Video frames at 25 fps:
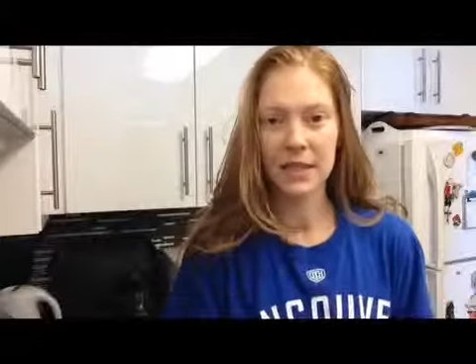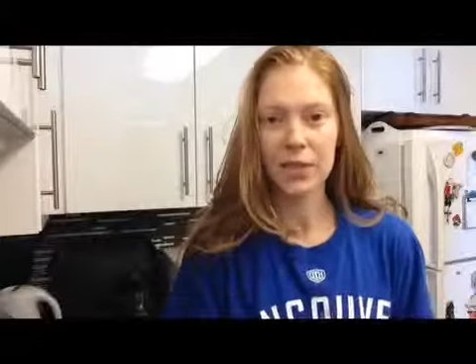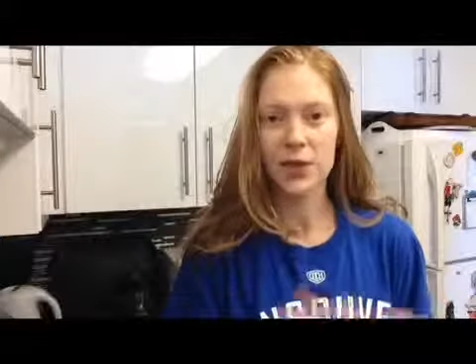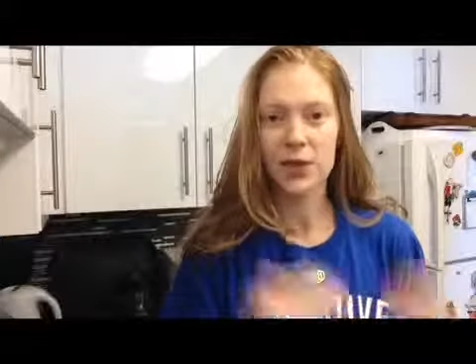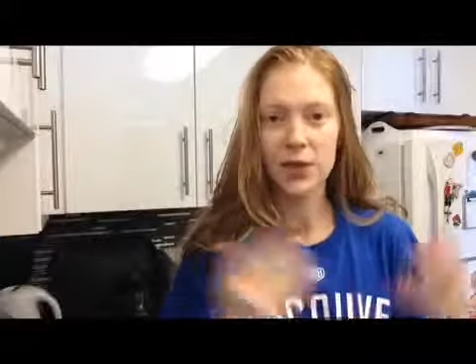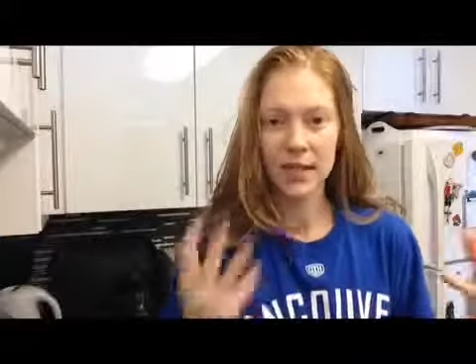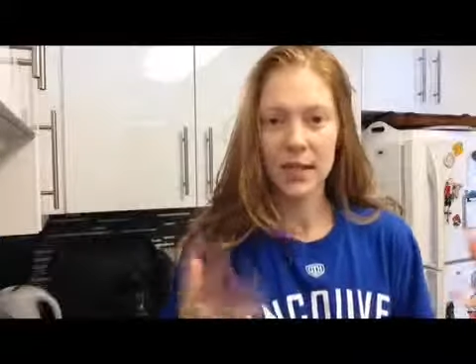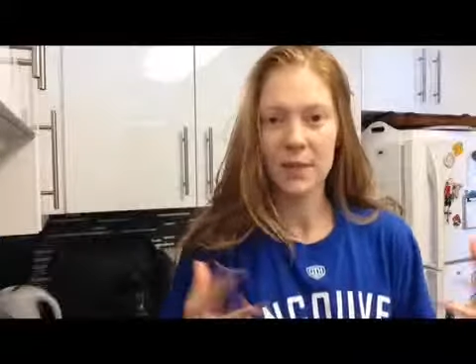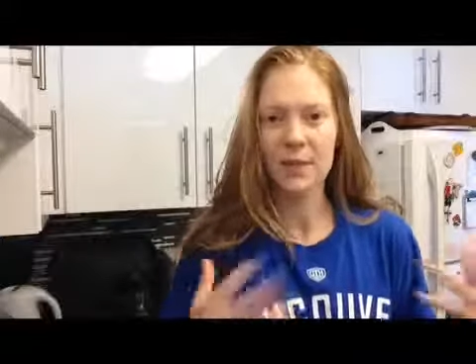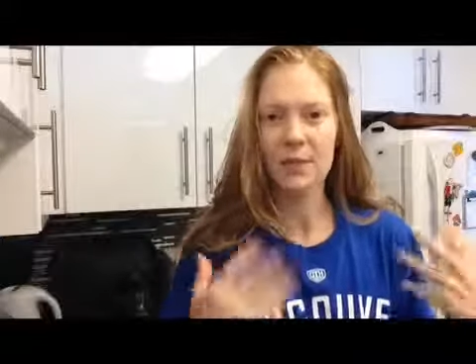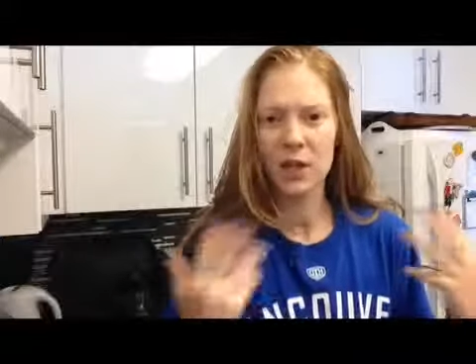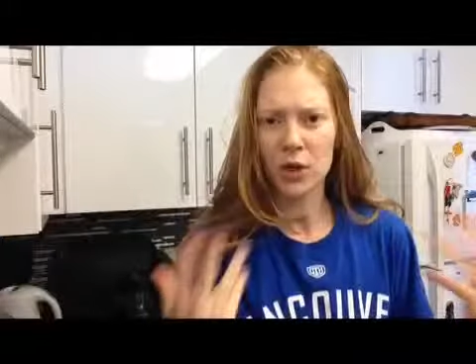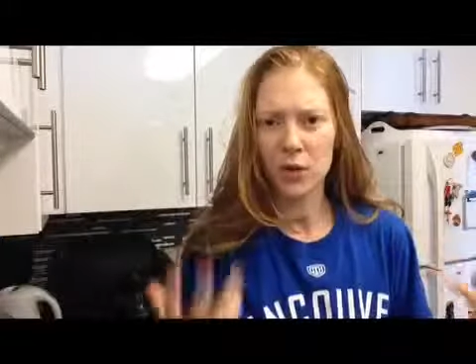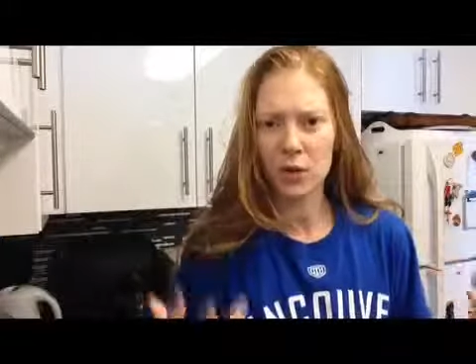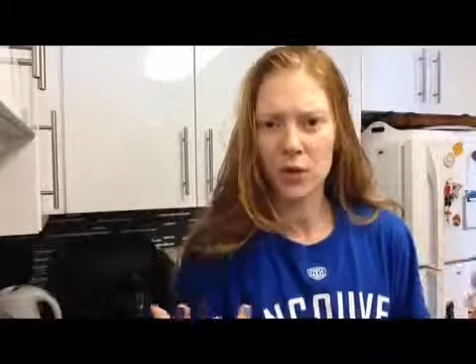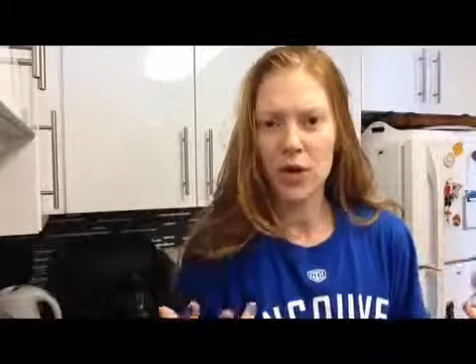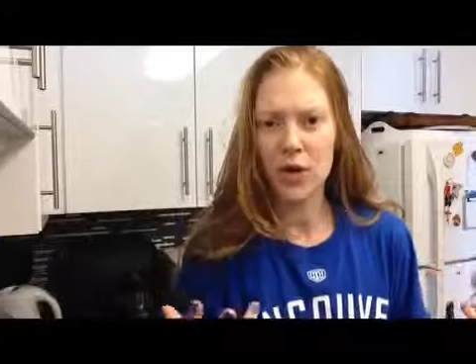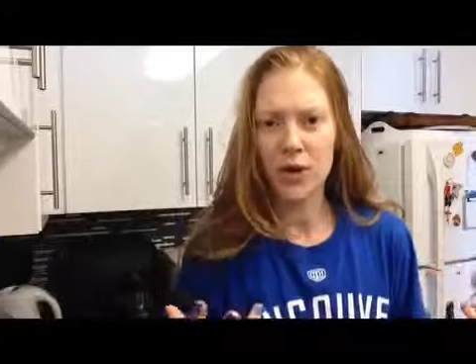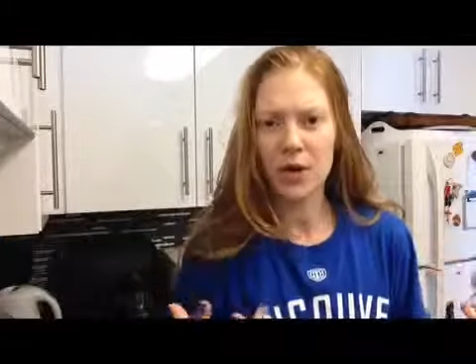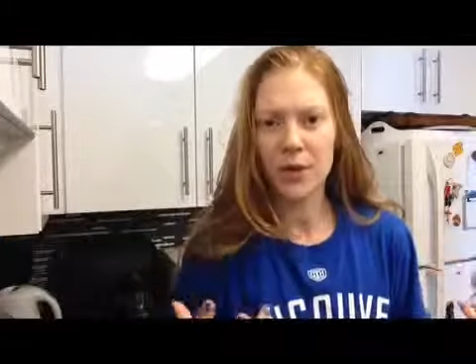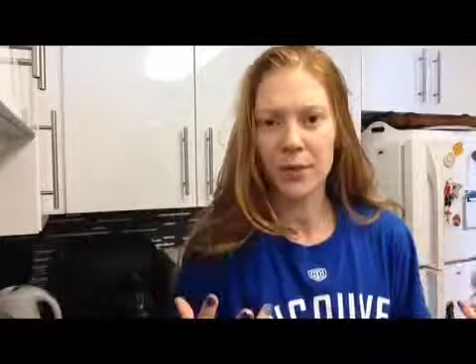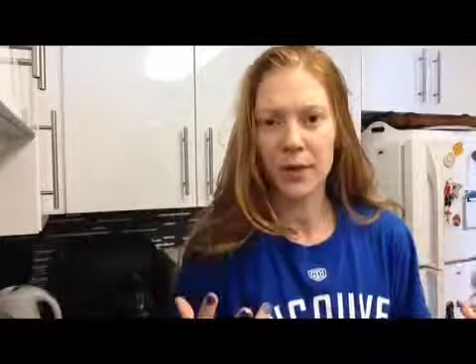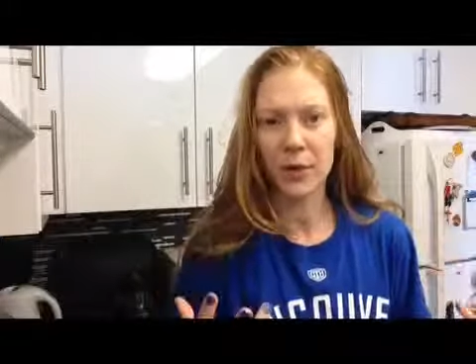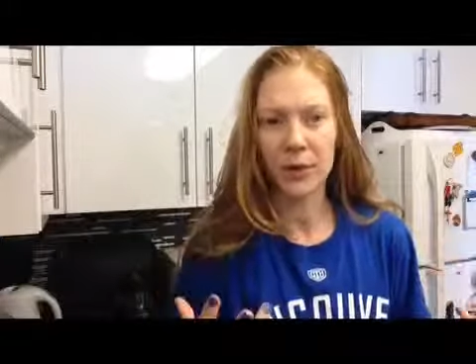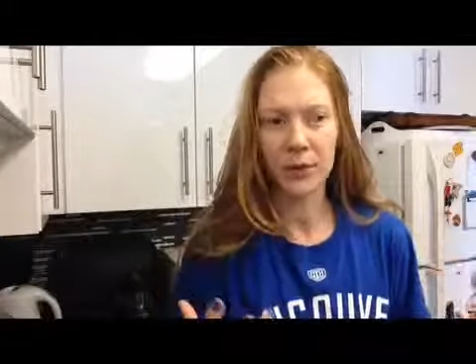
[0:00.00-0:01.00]
there's something
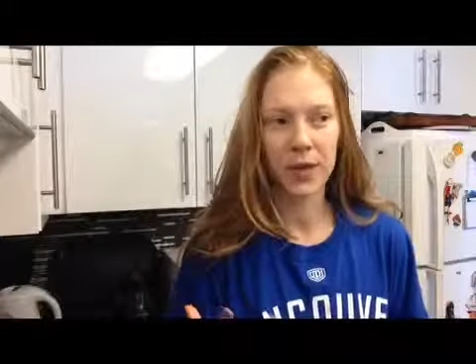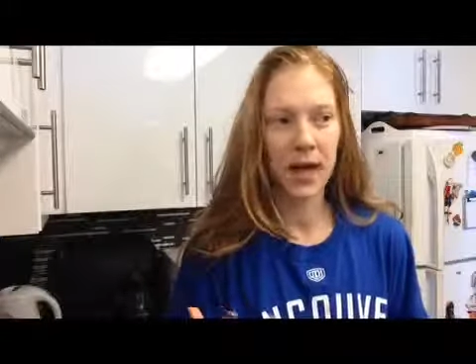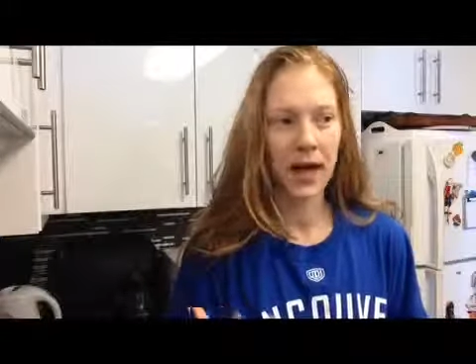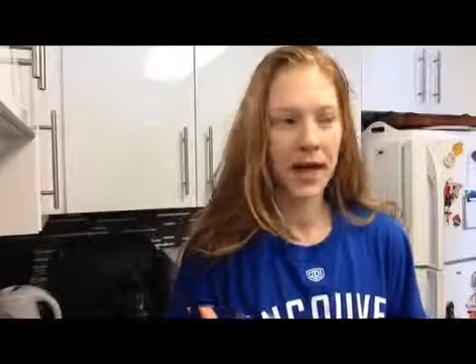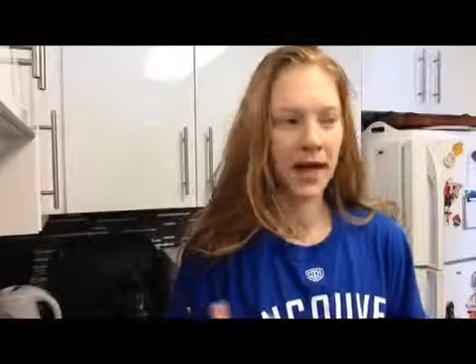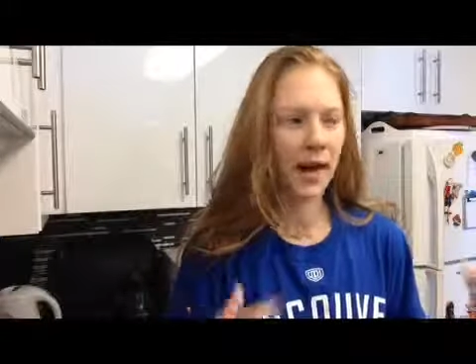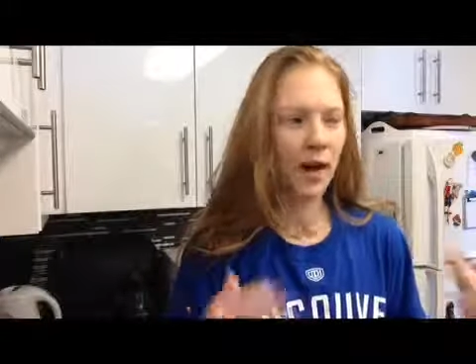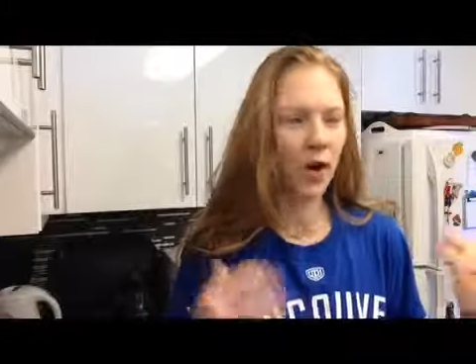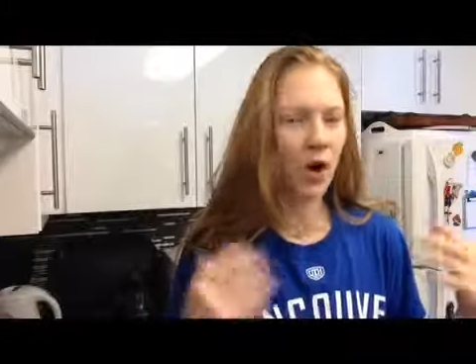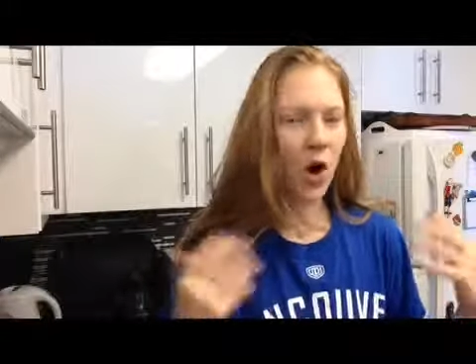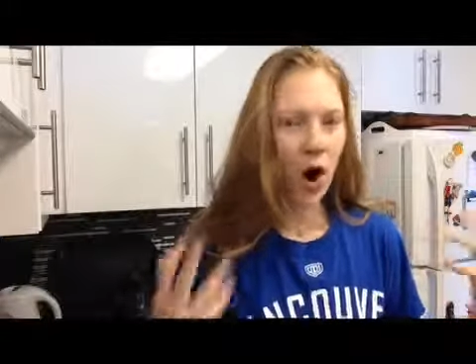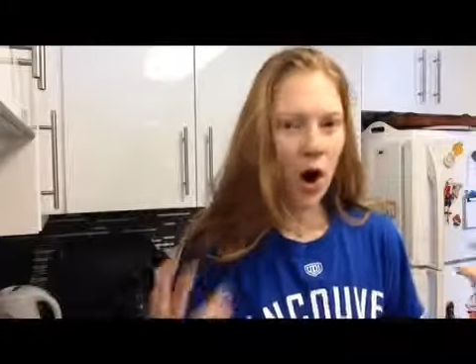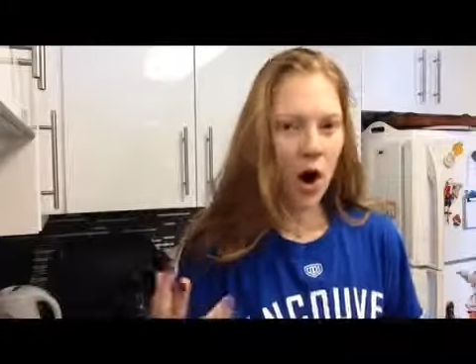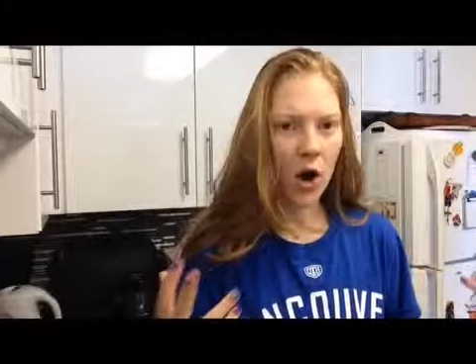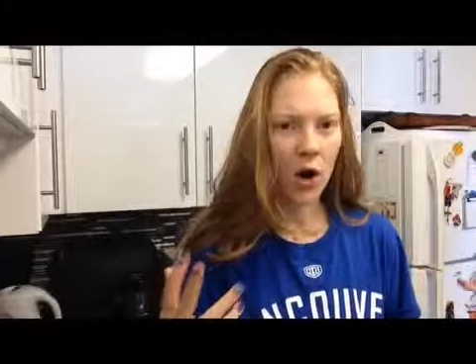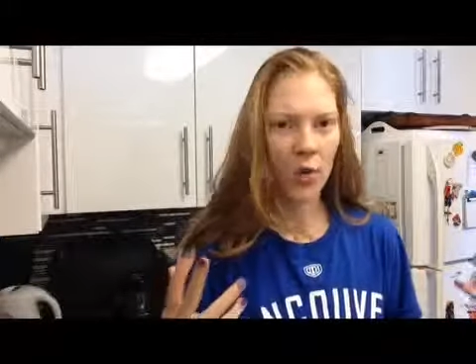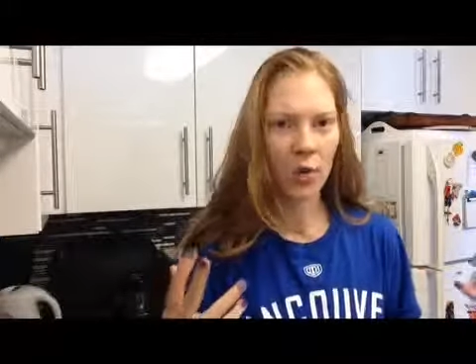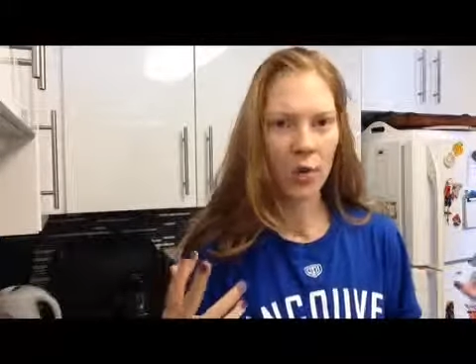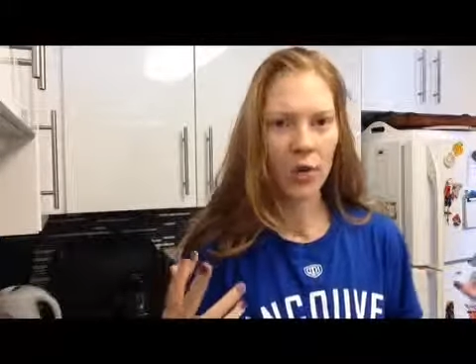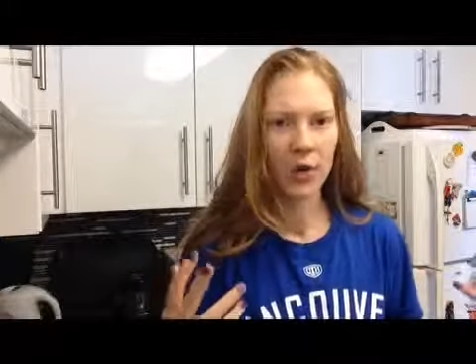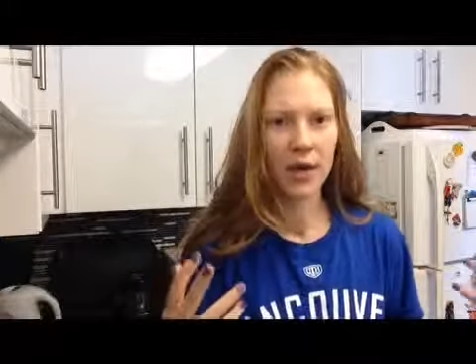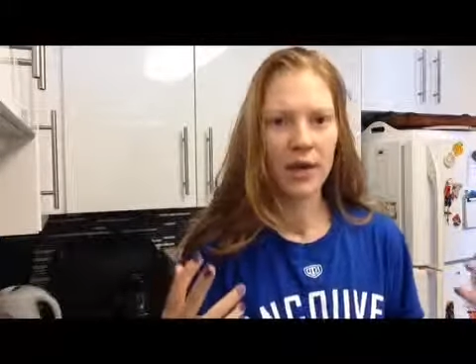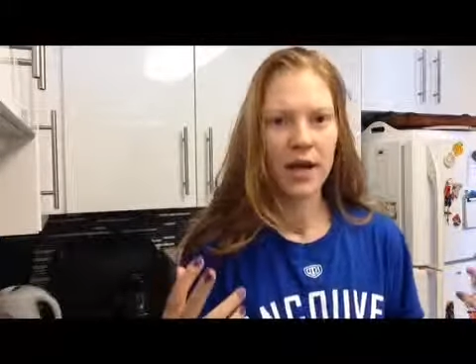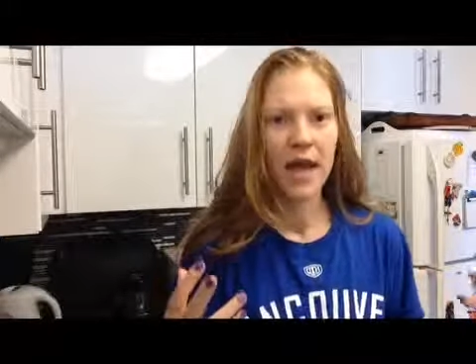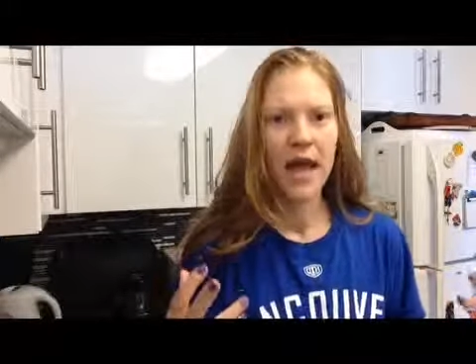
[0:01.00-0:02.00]
weird about that and
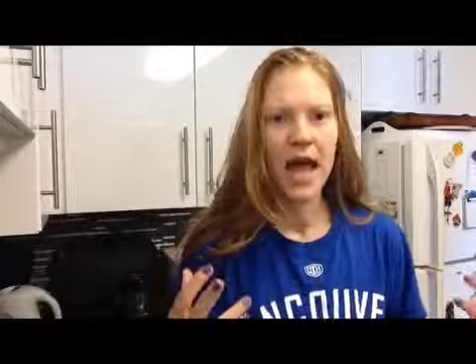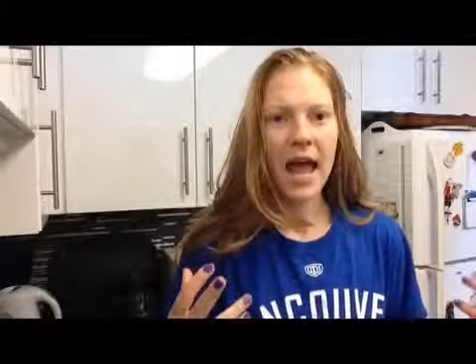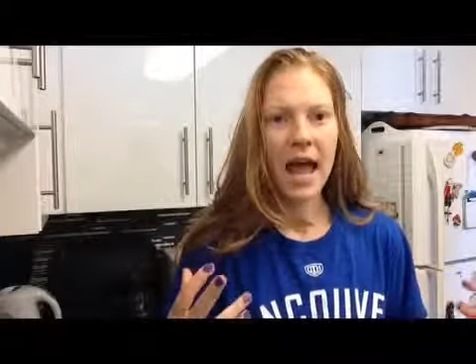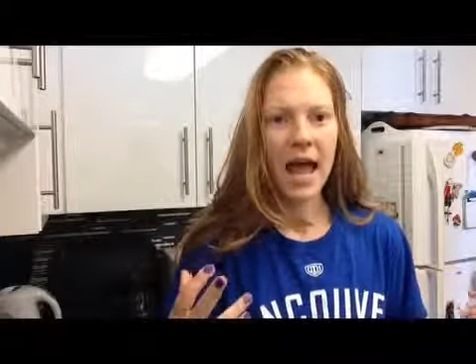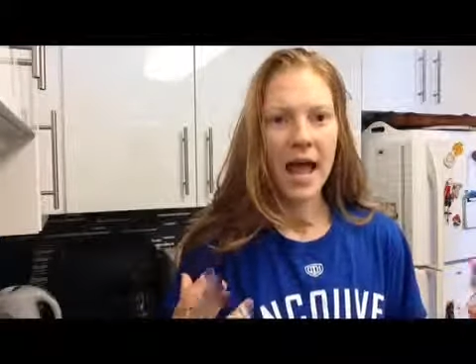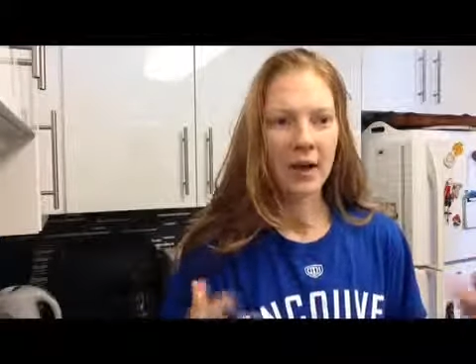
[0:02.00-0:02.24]
awkward,